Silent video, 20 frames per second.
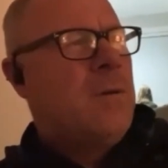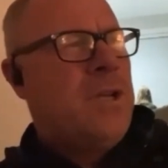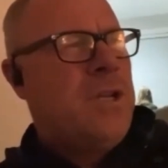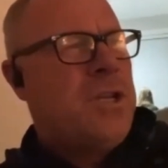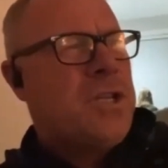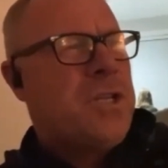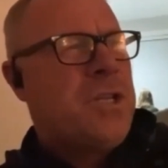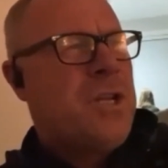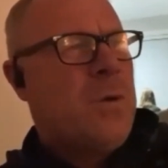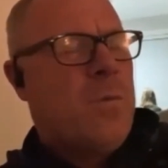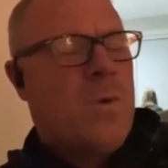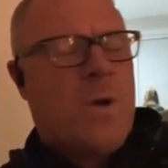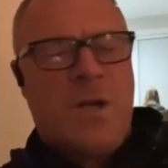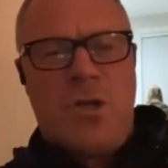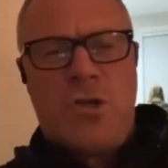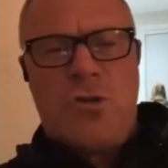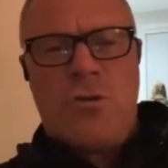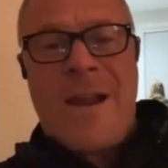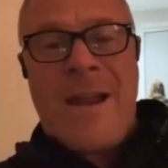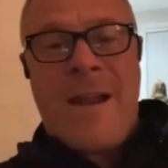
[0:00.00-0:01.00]
just don't want to
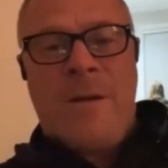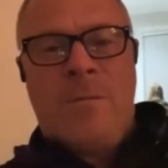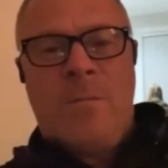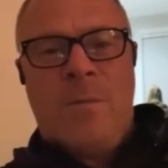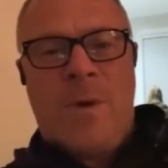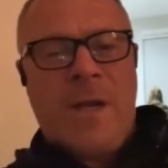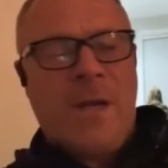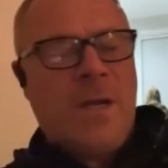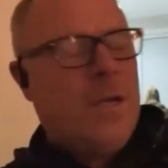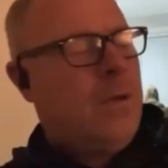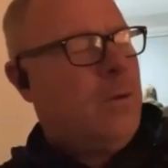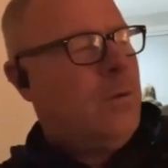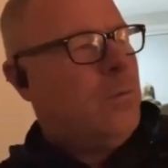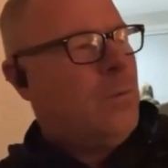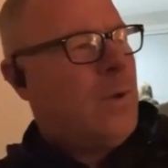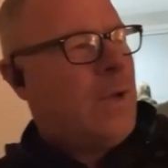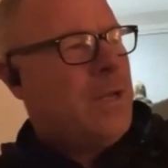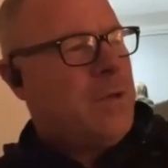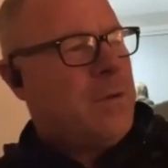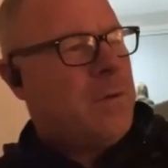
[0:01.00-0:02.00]
drown when
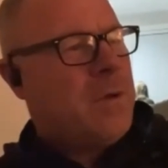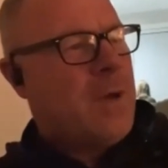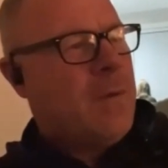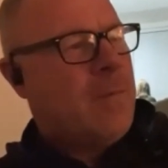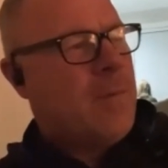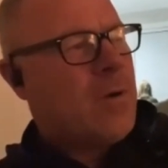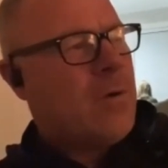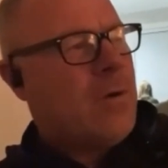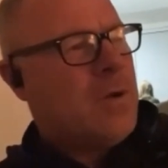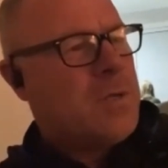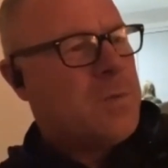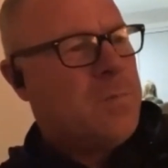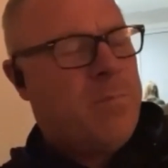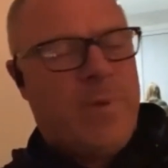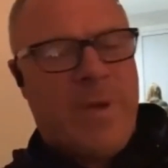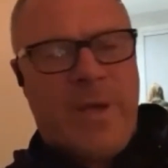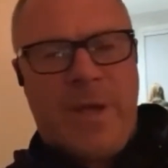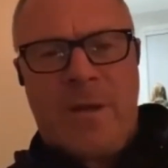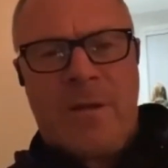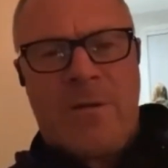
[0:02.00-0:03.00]
you come across
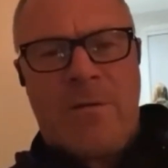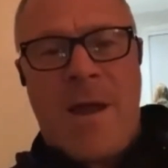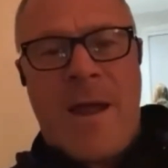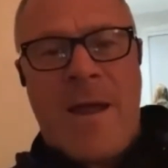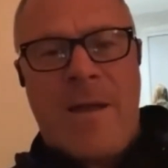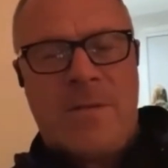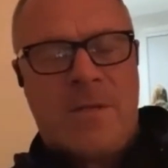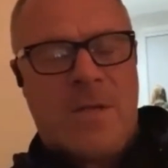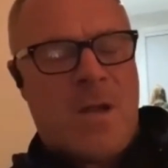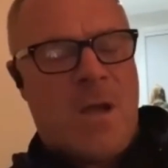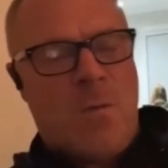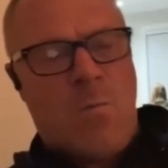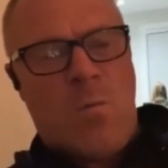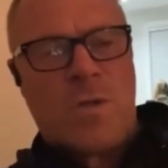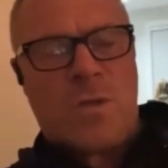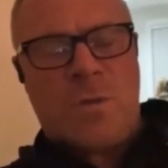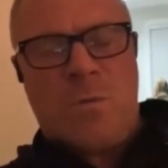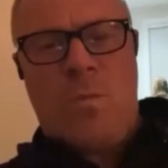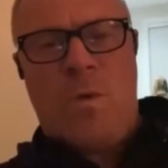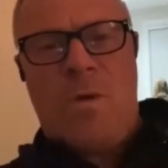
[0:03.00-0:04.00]
big crowds, and I
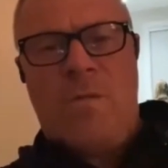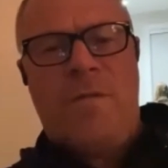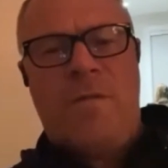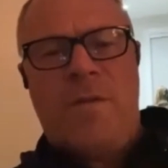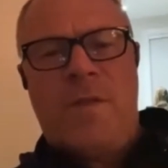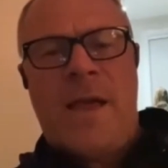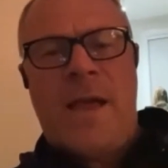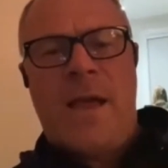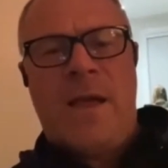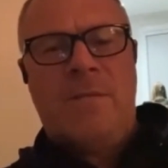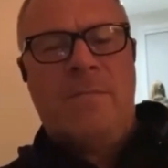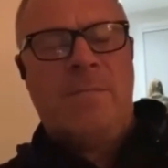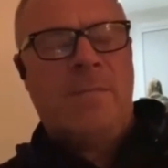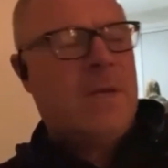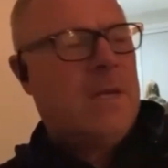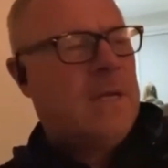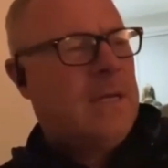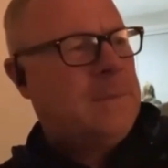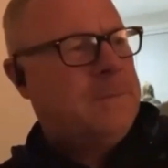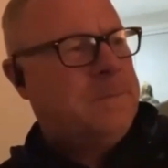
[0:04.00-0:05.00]
wasn't one for that.
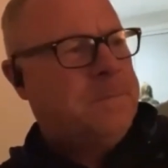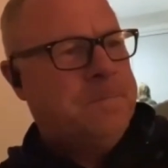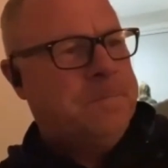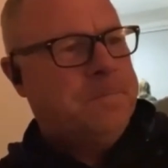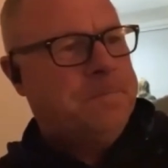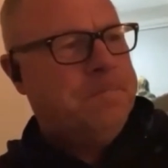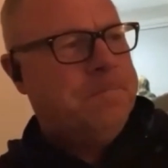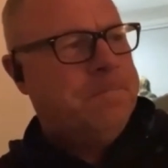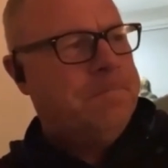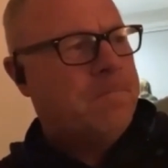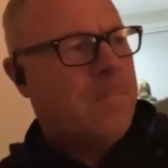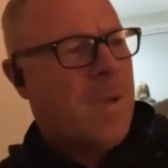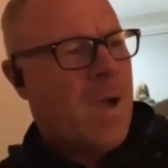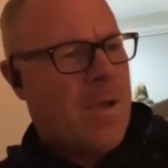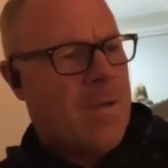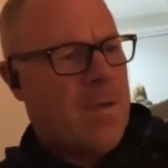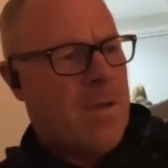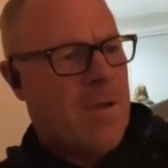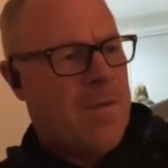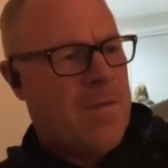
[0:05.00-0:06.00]

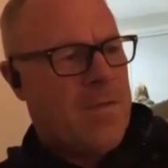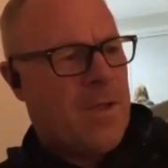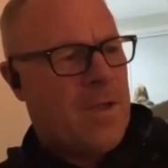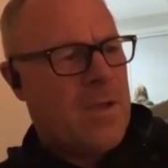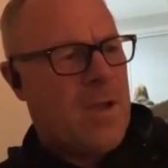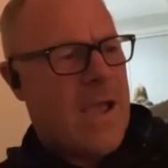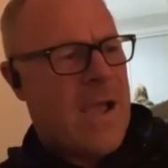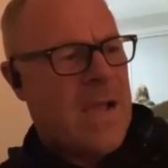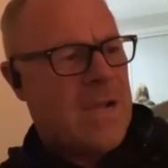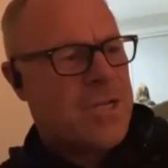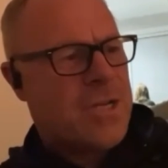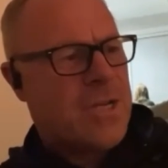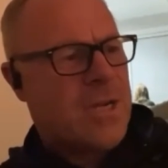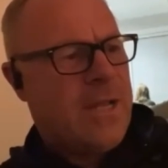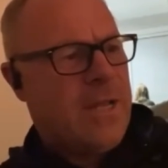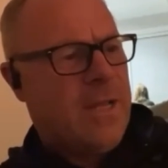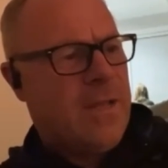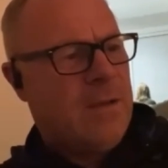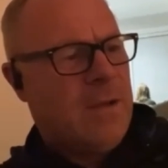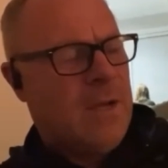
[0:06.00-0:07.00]
I think
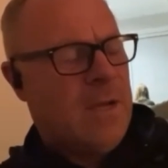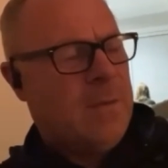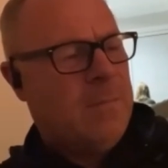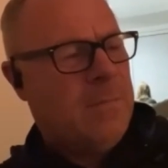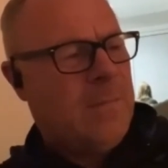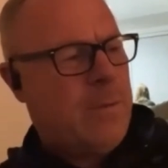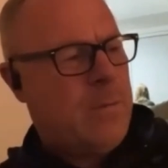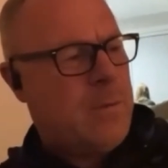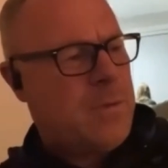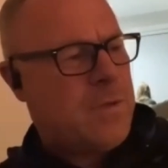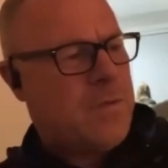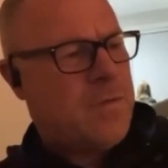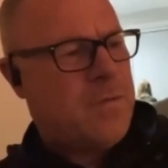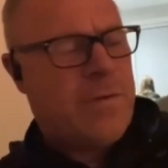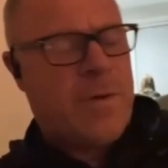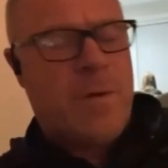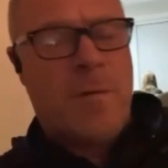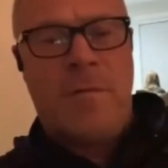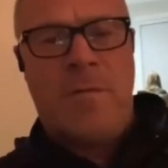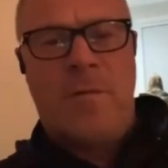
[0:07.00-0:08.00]
it was a
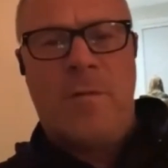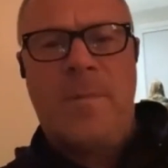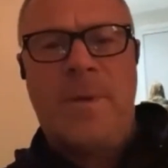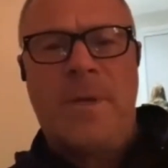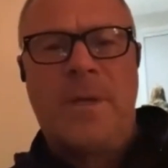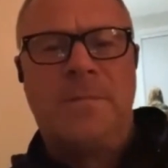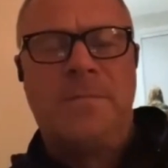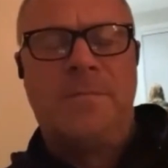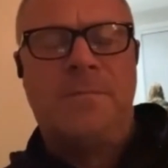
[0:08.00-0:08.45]
thrill for me.